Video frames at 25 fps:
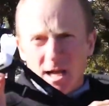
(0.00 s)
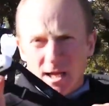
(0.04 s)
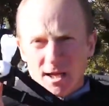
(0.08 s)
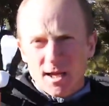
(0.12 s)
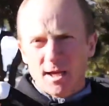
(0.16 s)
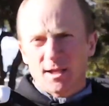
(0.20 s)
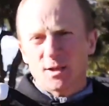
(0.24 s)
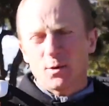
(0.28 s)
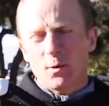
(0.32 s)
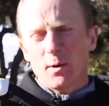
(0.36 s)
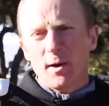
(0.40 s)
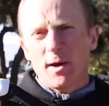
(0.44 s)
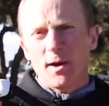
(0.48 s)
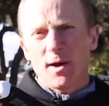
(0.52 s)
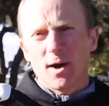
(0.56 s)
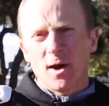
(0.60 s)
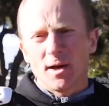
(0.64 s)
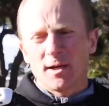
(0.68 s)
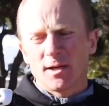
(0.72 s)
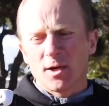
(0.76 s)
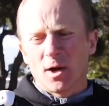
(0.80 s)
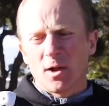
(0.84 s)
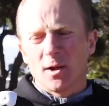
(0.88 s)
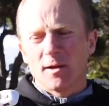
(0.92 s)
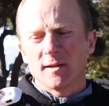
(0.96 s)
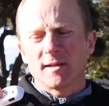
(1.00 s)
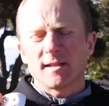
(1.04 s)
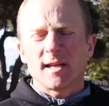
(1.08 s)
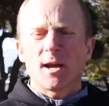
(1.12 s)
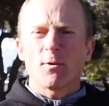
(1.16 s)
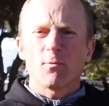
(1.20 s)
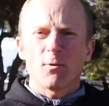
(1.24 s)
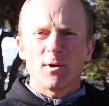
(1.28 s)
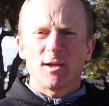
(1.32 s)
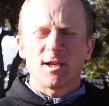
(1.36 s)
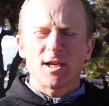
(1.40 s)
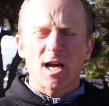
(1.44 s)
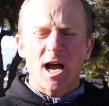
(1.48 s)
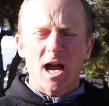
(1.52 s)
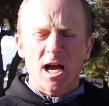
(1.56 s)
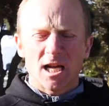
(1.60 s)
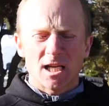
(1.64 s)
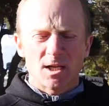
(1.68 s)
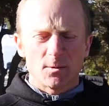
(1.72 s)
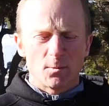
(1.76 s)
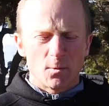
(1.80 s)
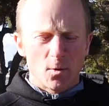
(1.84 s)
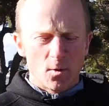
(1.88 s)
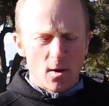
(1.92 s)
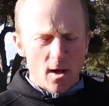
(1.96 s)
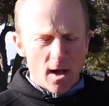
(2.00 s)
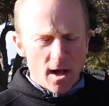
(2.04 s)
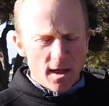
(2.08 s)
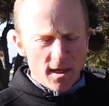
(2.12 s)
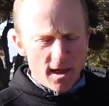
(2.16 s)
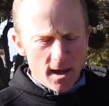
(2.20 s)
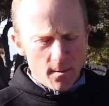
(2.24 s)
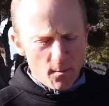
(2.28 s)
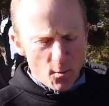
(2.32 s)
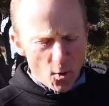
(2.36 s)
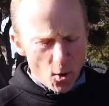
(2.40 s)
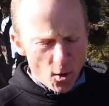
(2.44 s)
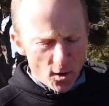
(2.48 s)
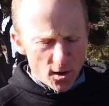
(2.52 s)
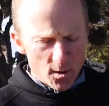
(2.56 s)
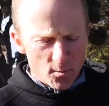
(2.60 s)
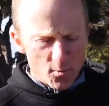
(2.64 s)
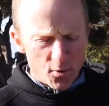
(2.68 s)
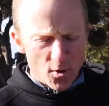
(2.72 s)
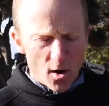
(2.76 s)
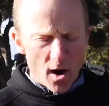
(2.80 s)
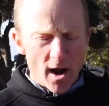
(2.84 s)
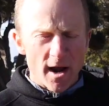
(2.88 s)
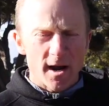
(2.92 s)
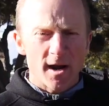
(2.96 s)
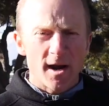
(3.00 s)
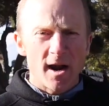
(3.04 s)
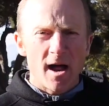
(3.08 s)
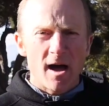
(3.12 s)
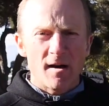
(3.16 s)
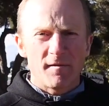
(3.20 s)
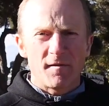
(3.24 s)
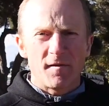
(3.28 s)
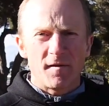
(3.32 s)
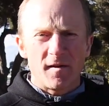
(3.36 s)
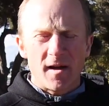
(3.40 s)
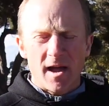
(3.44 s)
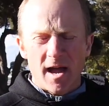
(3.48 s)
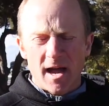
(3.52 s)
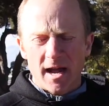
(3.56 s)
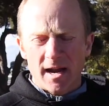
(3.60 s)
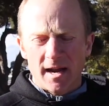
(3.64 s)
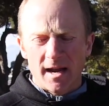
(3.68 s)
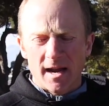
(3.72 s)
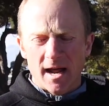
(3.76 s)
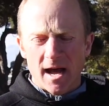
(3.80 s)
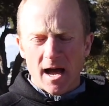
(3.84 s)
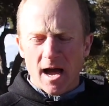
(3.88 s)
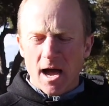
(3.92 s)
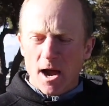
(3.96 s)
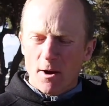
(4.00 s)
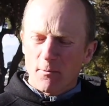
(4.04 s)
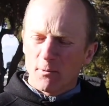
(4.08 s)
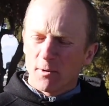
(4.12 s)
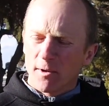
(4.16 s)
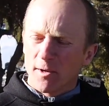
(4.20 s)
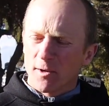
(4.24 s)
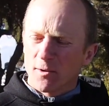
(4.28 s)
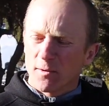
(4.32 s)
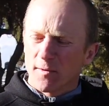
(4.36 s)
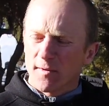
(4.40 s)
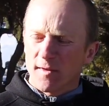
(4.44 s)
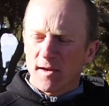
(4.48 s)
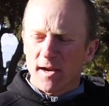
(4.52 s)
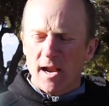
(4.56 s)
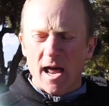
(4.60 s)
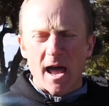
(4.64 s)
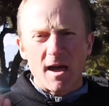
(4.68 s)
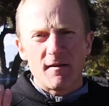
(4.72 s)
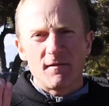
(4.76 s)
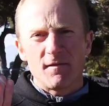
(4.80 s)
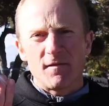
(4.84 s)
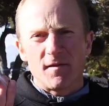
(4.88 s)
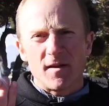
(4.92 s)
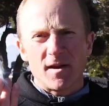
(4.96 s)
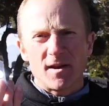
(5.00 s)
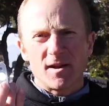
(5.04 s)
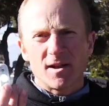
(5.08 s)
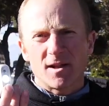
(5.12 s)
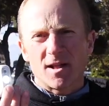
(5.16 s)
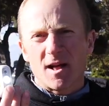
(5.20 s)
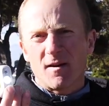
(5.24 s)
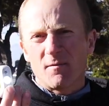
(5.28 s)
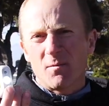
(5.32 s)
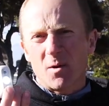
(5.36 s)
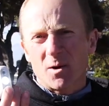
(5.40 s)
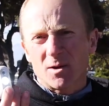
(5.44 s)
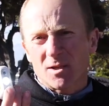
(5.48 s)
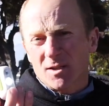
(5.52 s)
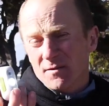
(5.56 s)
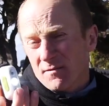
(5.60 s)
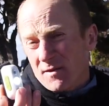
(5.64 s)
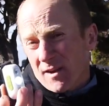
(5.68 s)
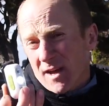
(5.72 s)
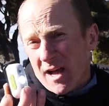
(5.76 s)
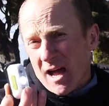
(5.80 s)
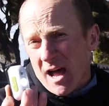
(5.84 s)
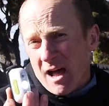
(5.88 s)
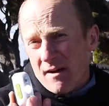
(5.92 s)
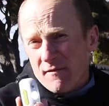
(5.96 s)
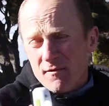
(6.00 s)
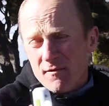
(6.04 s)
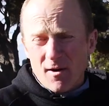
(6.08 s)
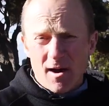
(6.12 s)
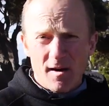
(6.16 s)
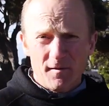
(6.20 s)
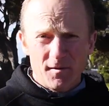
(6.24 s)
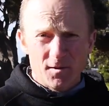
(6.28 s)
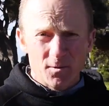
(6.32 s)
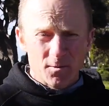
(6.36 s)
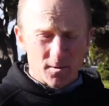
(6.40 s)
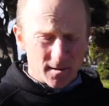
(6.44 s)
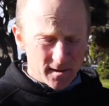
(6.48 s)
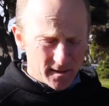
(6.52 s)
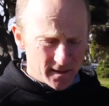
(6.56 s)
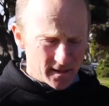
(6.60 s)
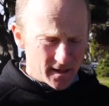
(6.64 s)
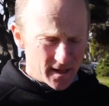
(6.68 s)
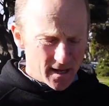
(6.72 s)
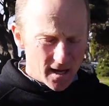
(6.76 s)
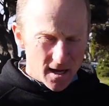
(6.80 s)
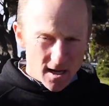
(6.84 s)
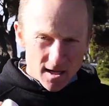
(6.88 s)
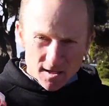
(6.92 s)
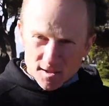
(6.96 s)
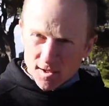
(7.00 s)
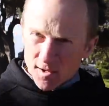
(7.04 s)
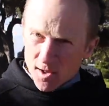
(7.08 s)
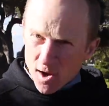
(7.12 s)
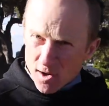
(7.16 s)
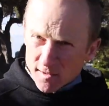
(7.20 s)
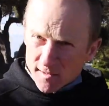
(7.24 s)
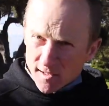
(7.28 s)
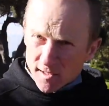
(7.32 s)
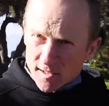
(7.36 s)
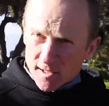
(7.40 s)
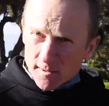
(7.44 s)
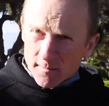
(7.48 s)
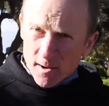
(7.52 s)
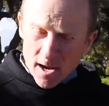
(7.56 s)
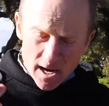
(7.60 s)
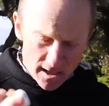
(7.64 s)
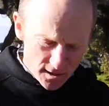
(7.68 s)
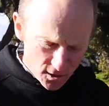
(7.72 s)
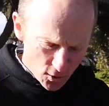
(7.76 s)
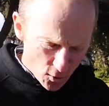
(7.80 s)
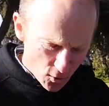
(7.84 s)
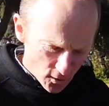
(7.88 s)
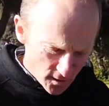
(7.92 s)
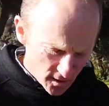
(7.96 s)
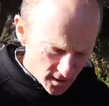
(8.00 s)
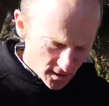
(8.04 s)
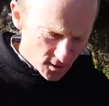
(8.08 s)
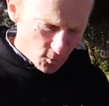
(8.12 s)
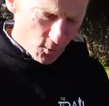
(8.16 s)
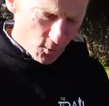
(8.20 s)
They're $29, they're rechargeable, they're more than bright enough, and a really good thing to have in the glove box of your car afterwards. So those are some head torches,